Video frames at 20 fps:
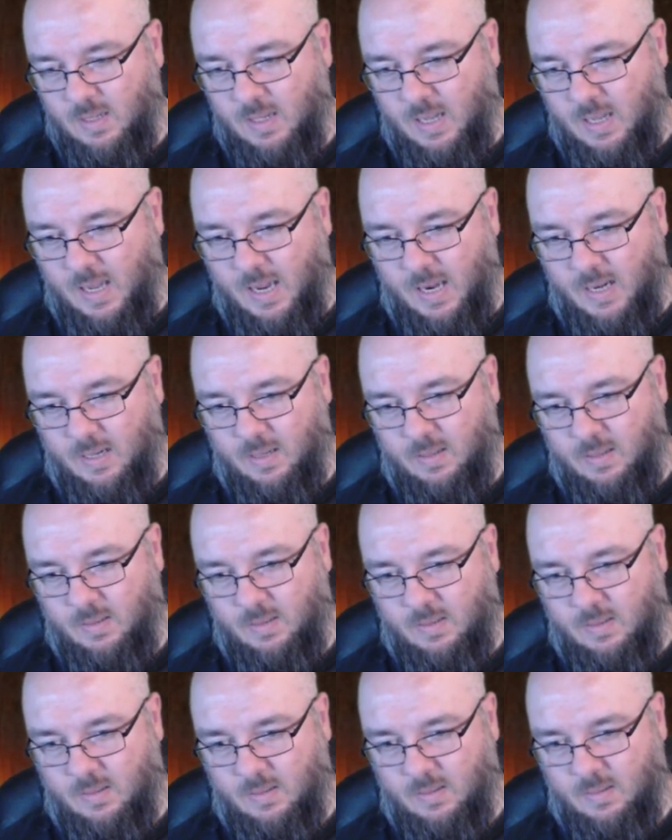
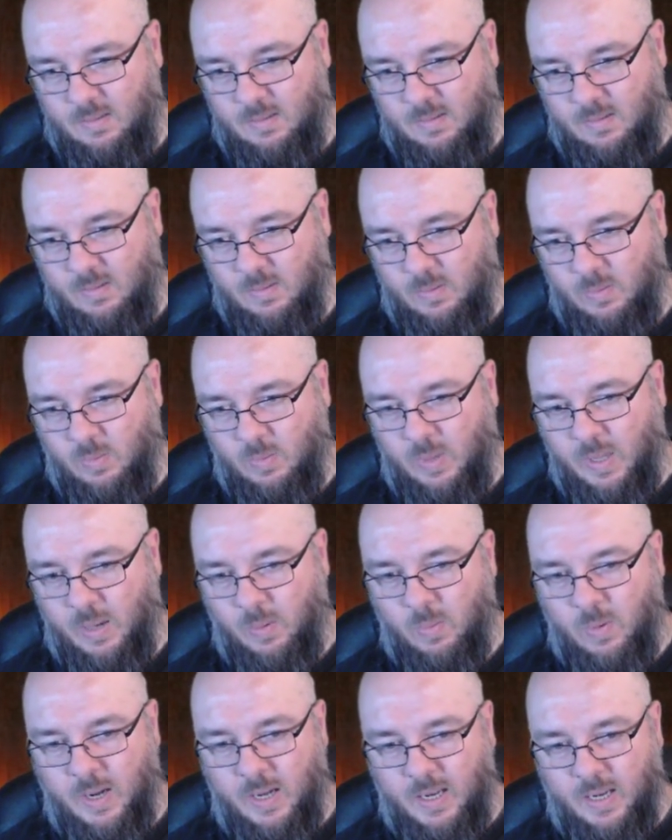And they
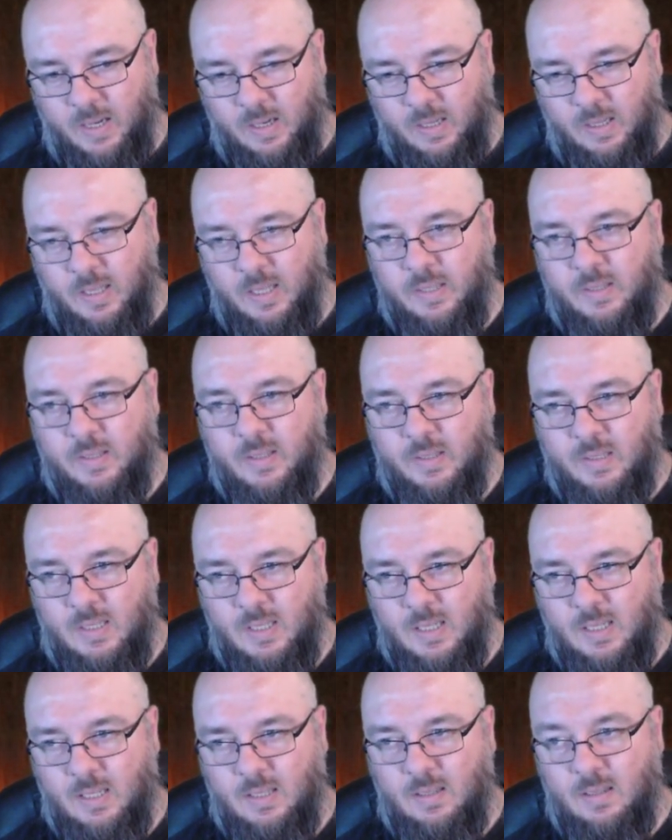went in and they just
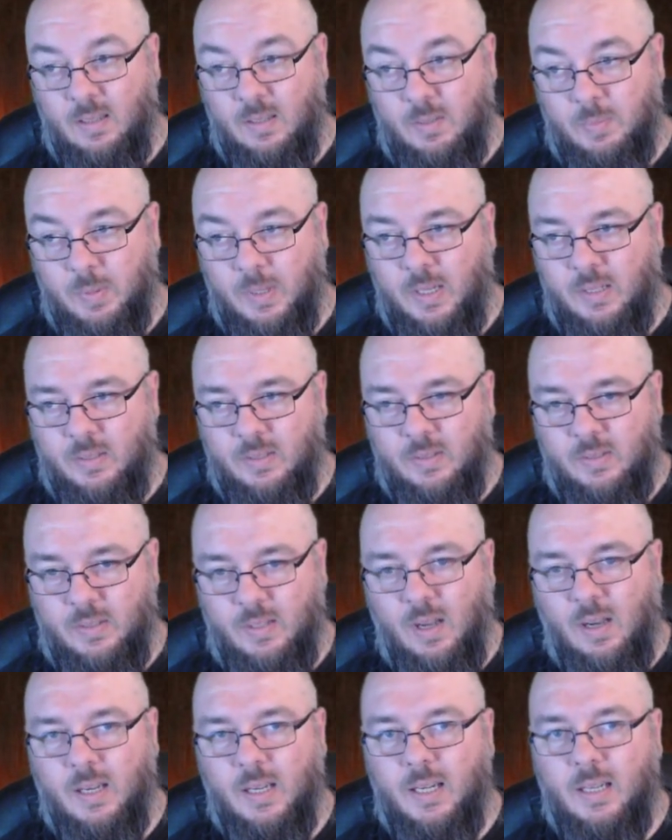said, This person's
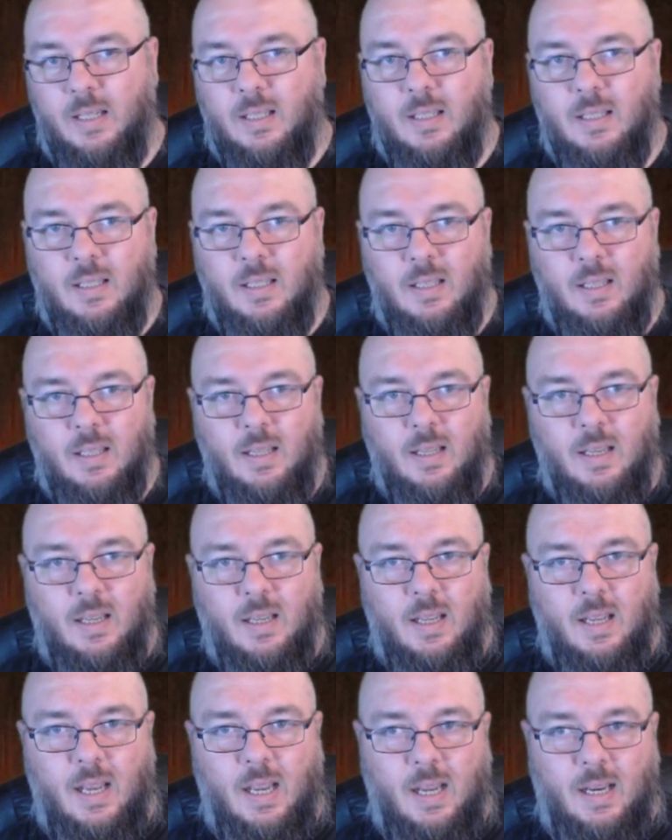died.
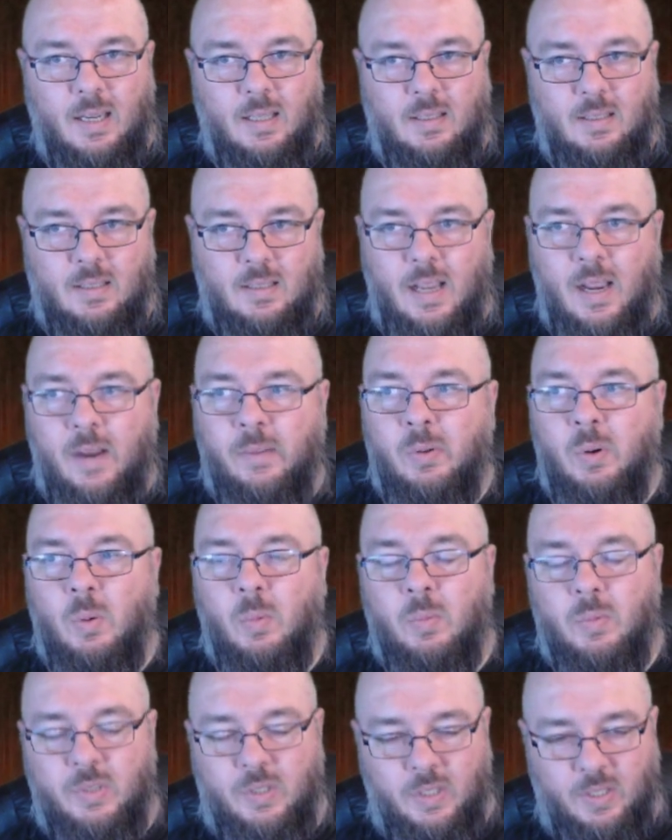And
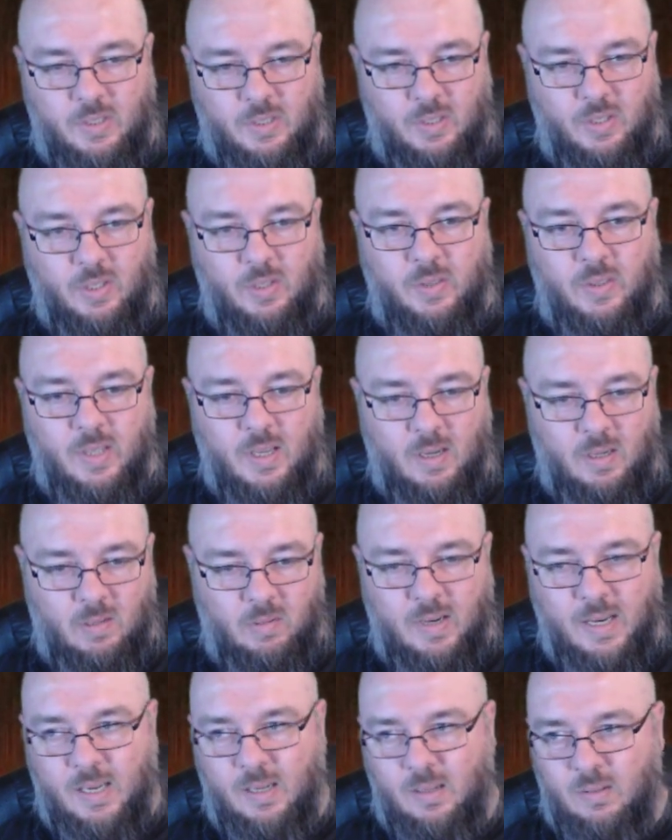everyone was just stood there
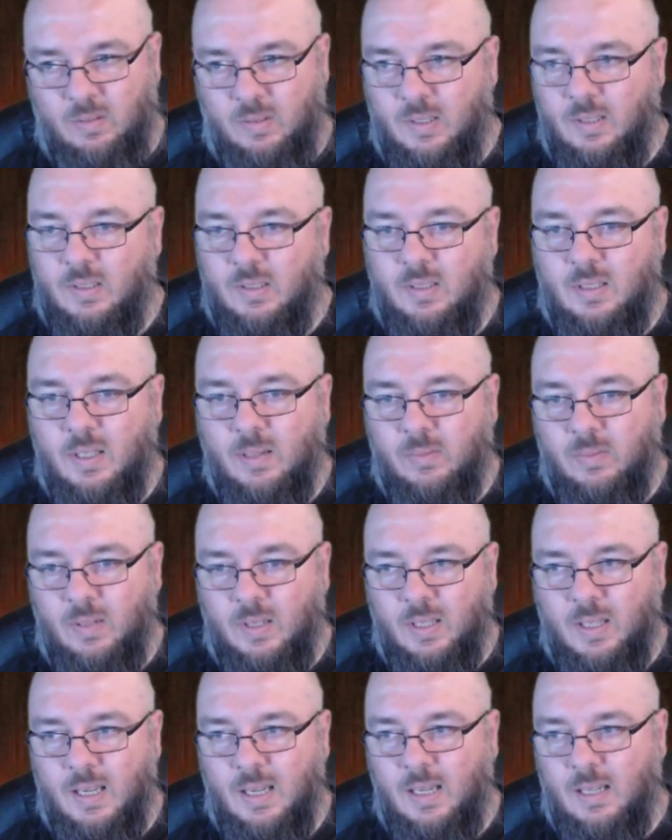around and stuff
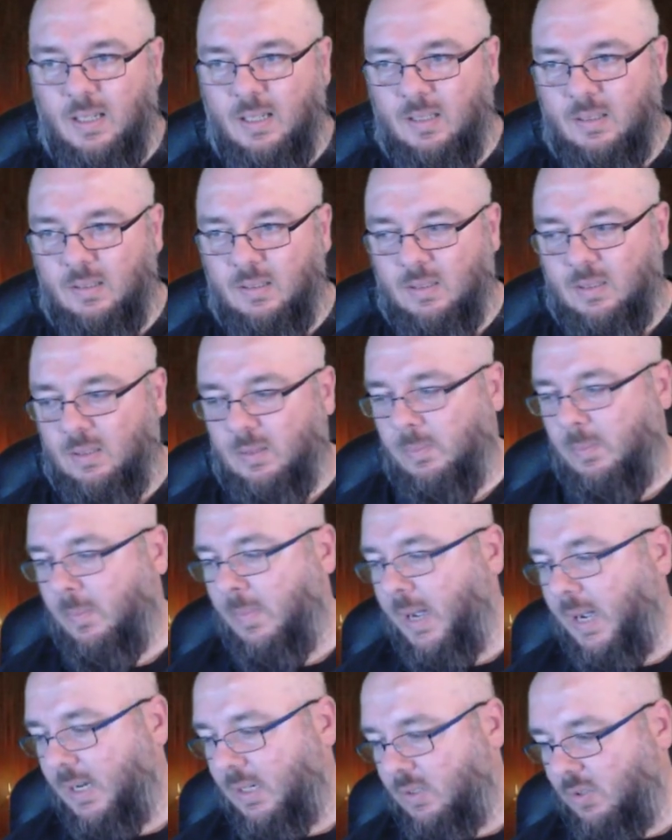like that. And
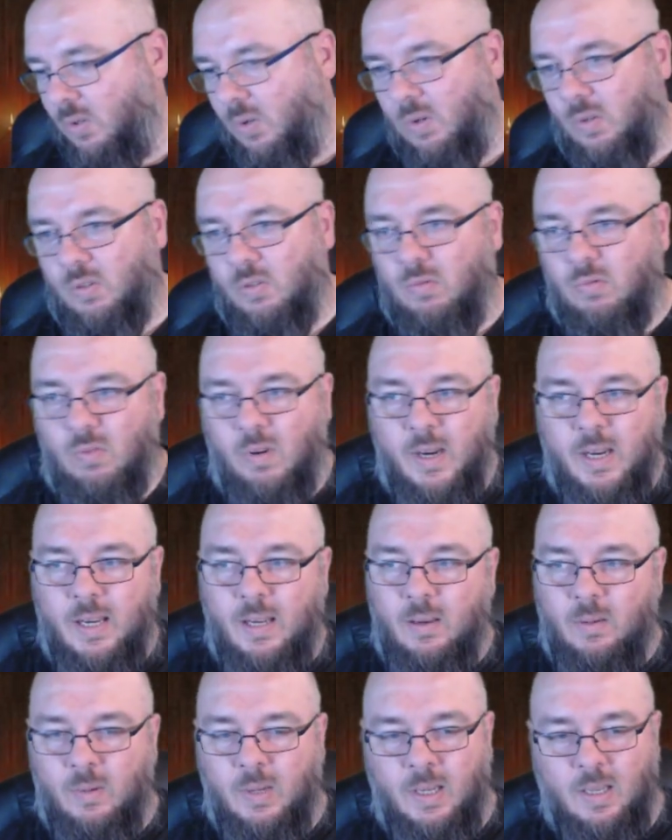Mac's not
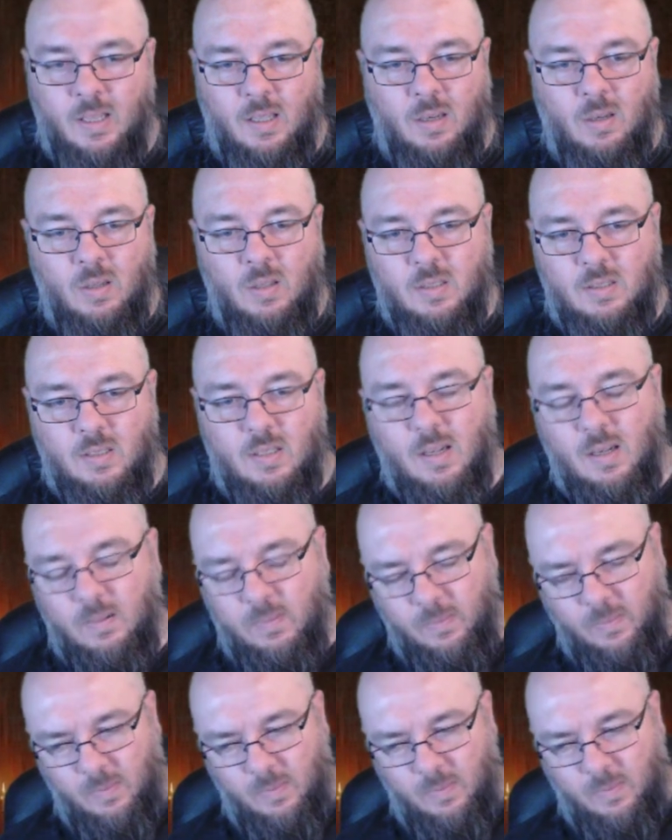great at a lot of stuff.